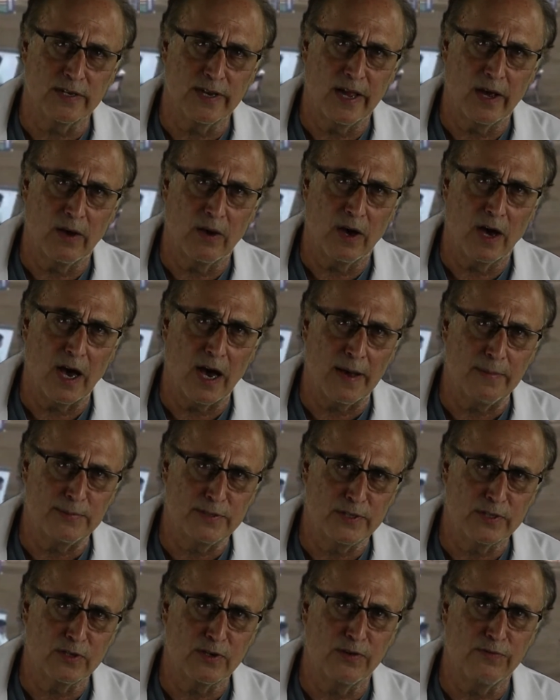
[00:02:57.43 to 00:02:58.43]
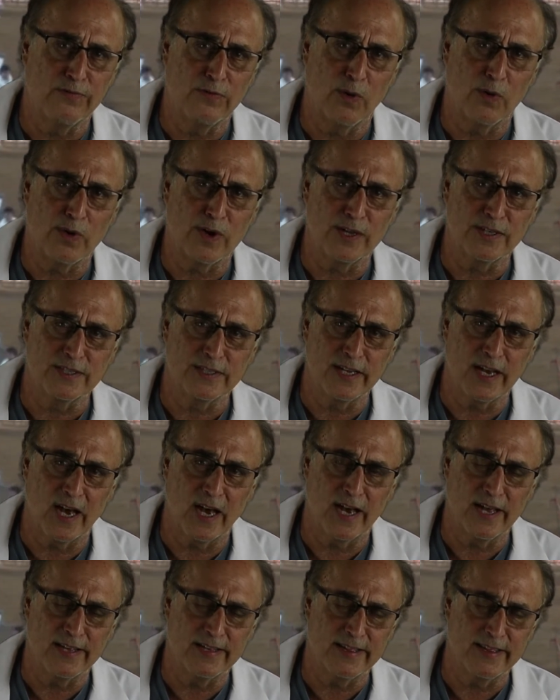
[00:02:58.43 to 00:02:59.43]
Now, obstacle focus,
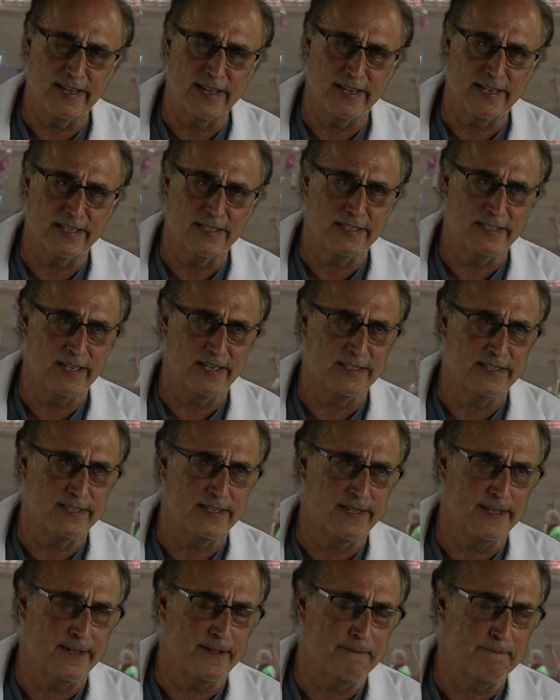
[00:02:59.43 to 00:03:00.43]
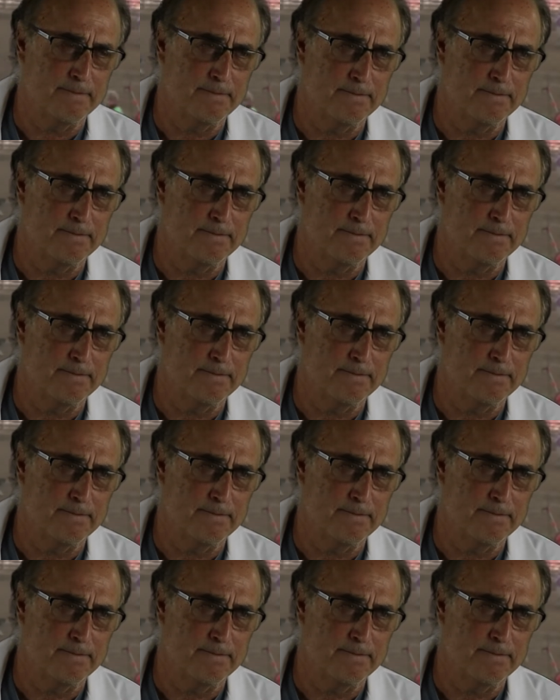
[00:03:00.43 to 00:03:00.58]
I think, is just the